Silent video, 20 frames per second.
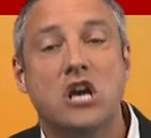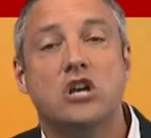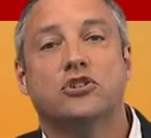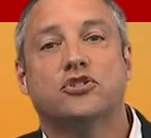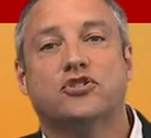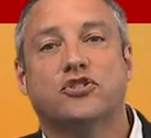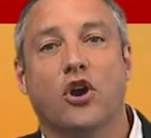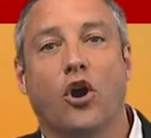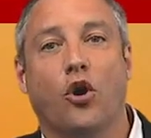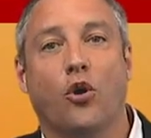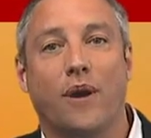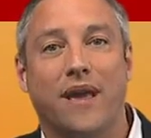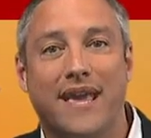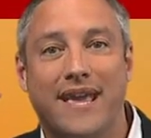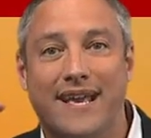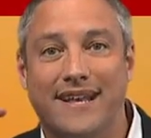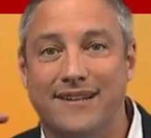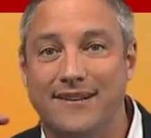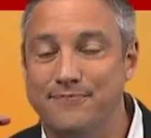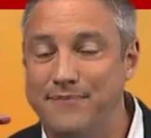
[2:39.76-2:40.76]
So
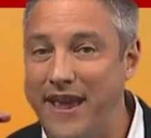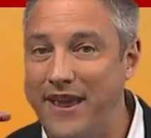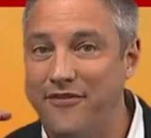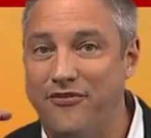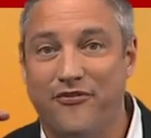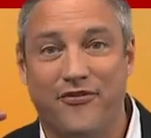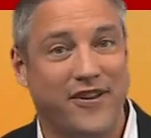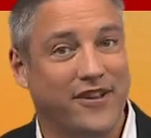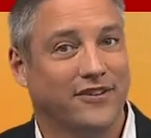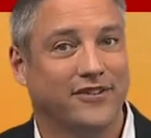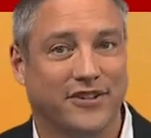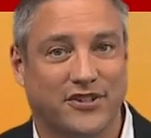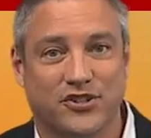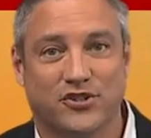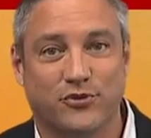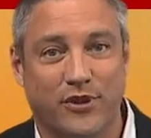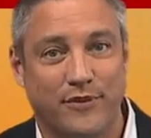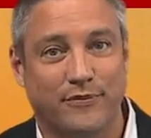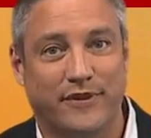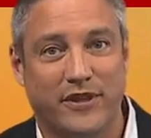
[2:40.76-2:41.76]
it may feel
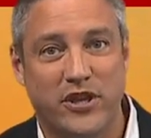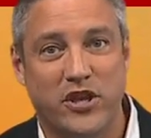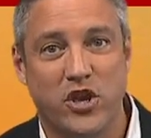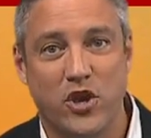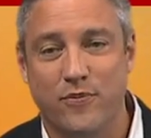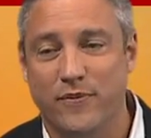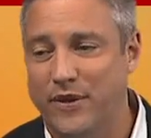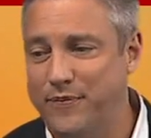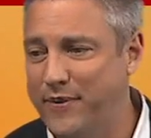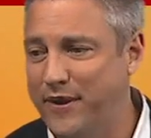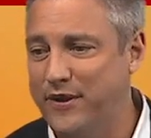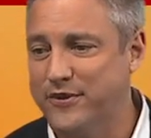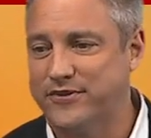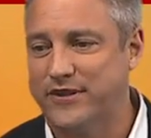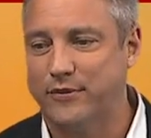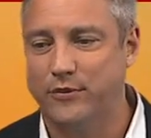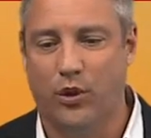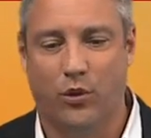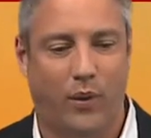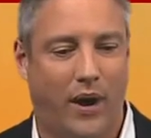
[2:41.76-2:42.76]
extremely humid, but you're saying,
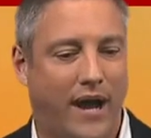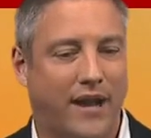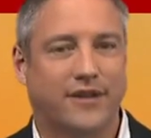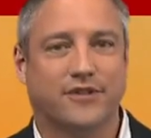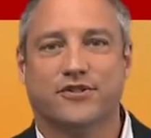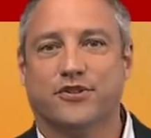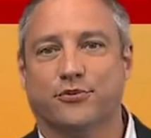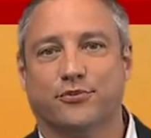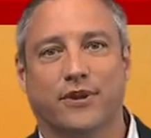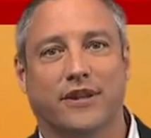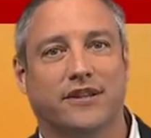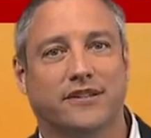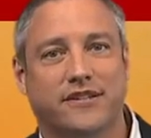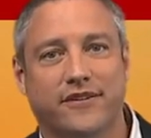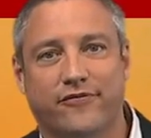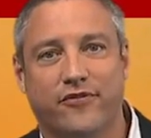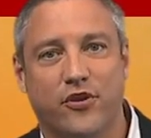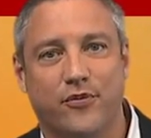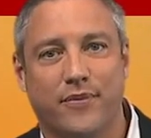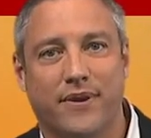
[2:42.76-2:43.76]
well, why does the relative
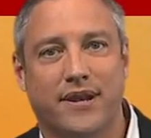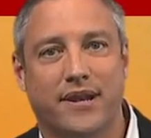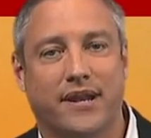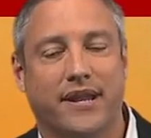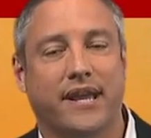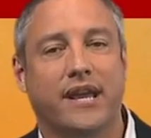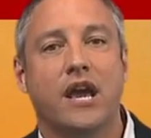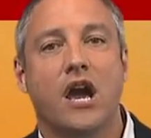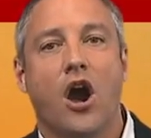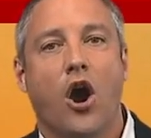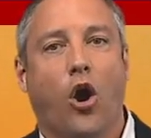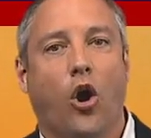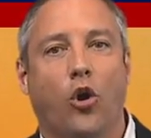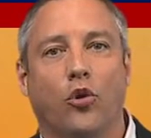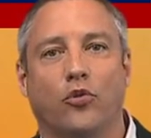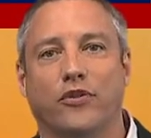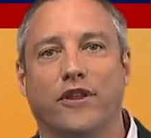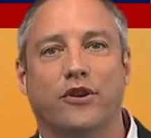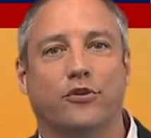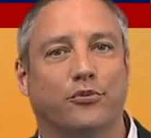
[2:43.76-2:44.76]
humidity
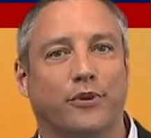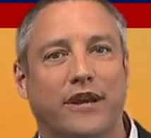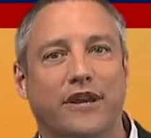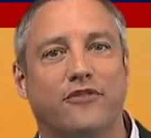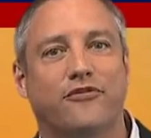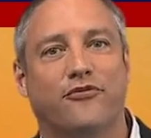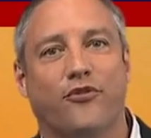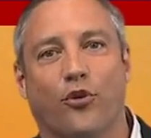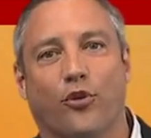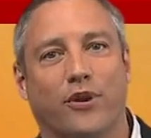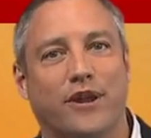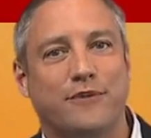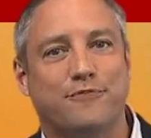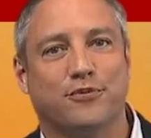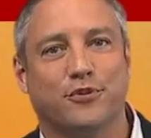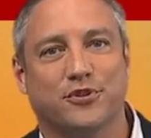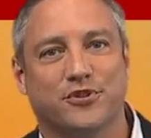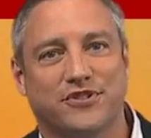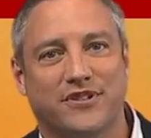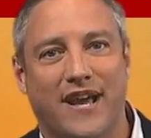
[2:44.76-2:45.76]
only read
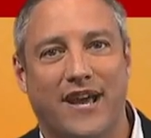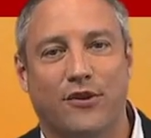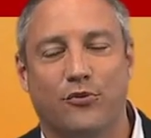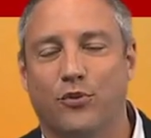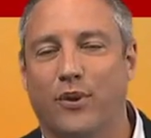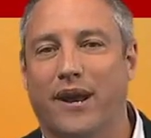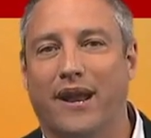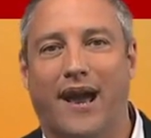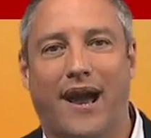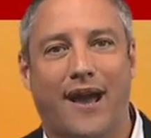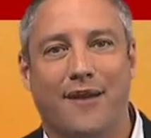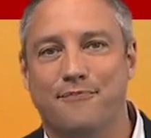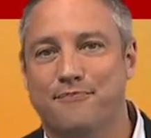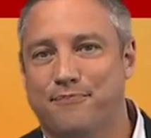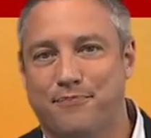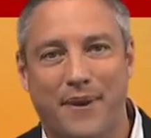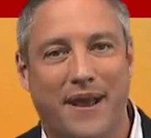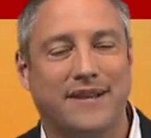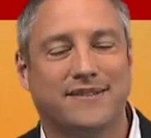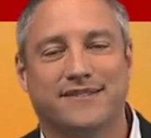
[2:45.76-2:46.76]
40% when I'm
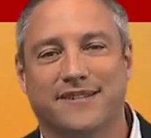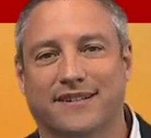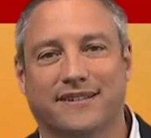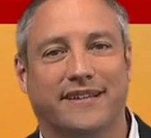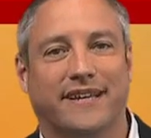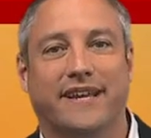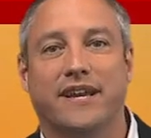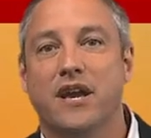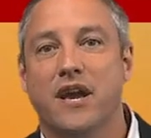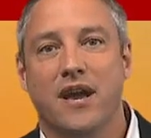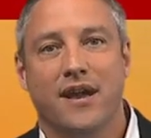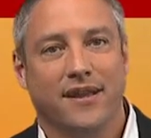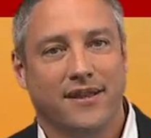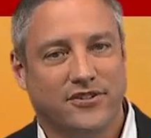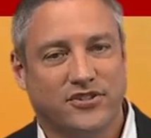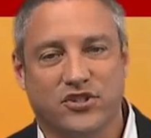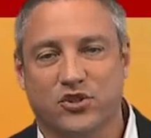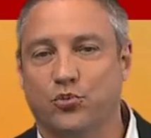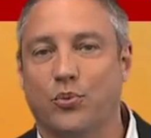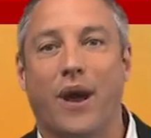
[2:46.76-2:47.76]
basically
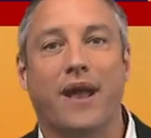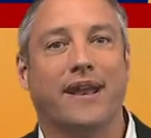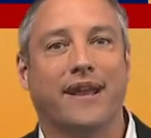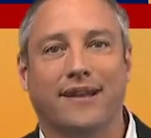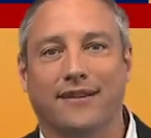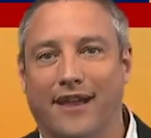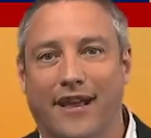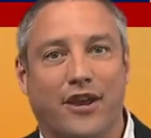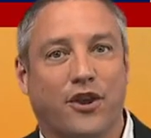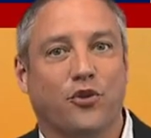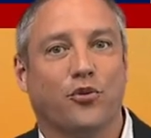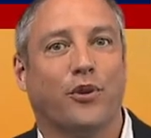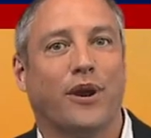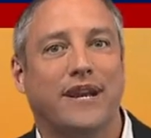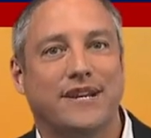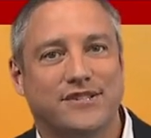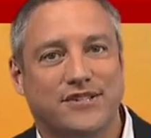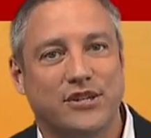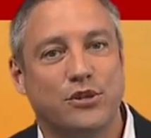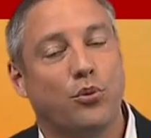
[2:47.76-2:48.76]
sweating like
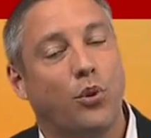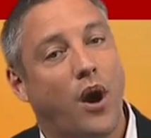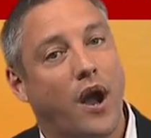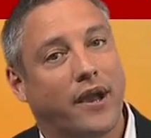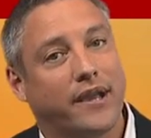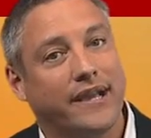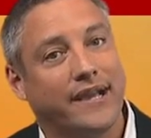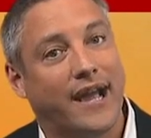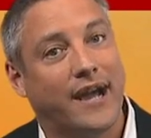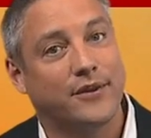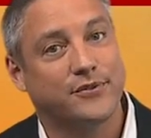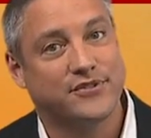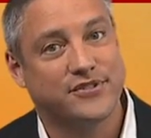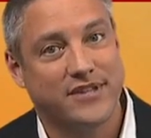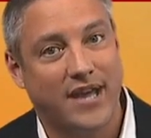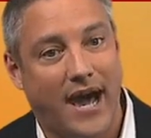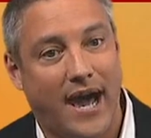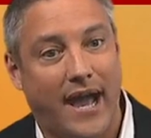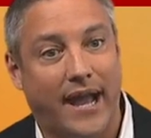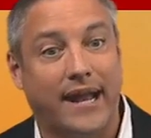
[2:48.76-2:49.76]
crazy walking
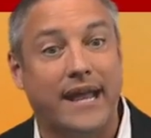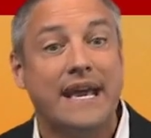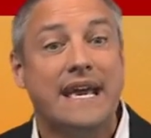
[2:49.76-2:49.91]
outside?